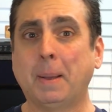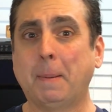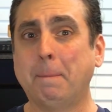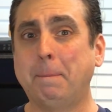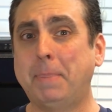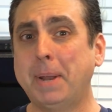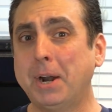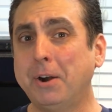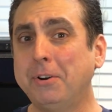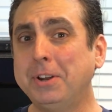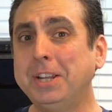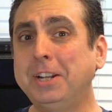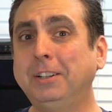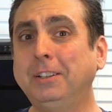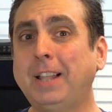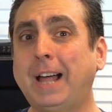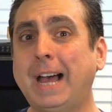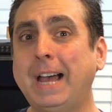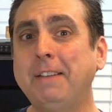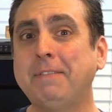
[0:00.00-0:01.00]
Buried
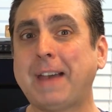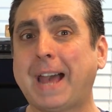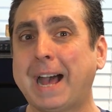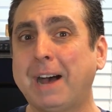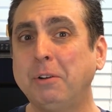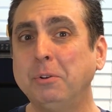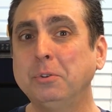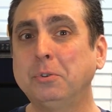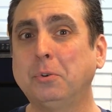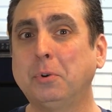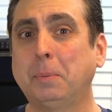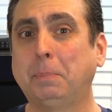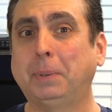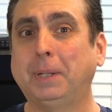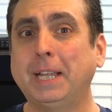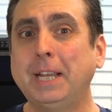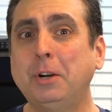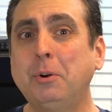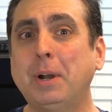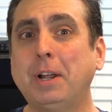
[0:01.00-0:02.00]
Alive Outdoor
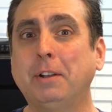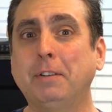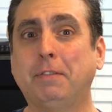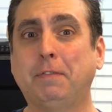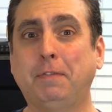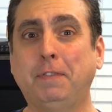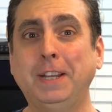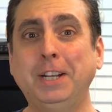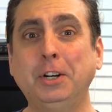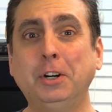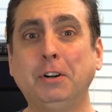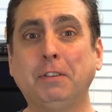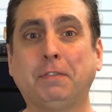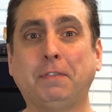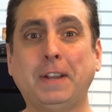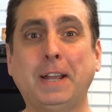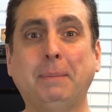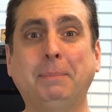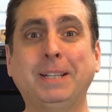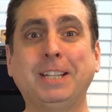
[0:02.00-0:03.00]
Playground Finger
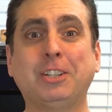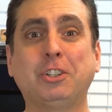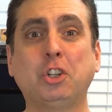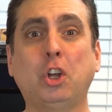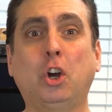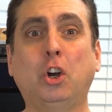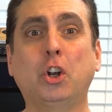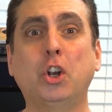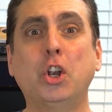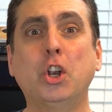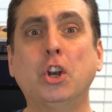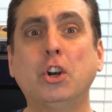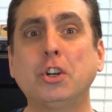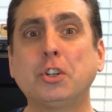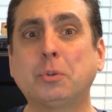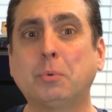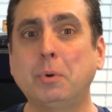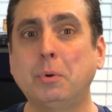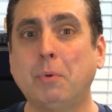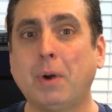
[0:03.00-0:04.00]
Family Song
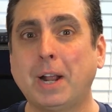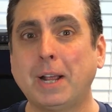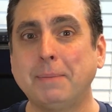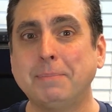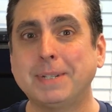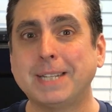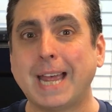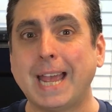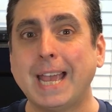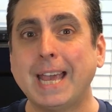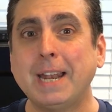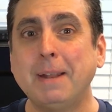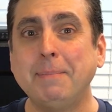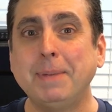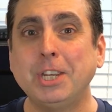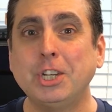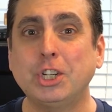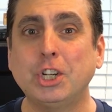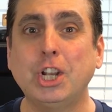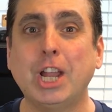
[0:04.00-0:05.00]
Nursery Rhymes
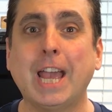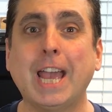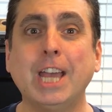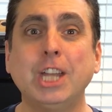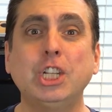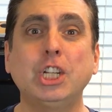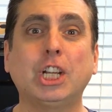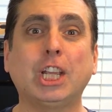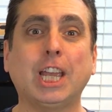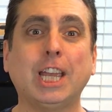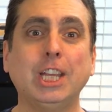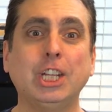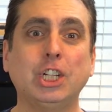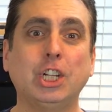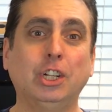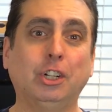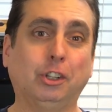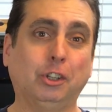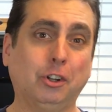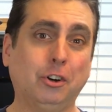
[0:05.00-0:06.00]
Animation
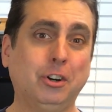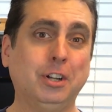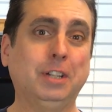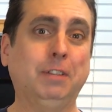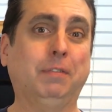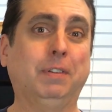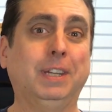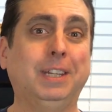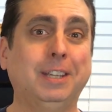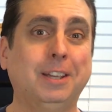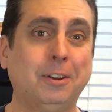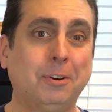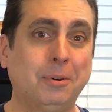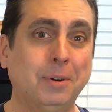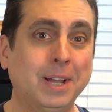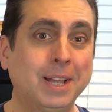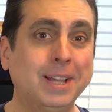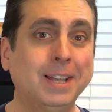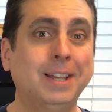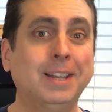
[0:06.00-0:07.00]
Education Learning
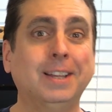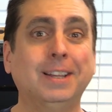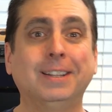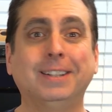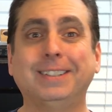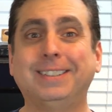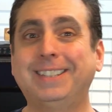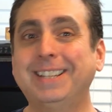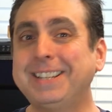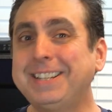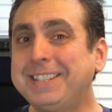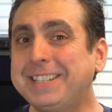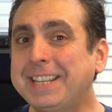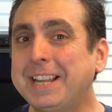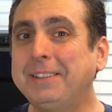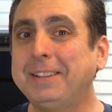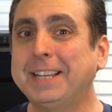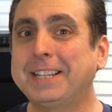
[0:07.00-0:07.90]
Video does sound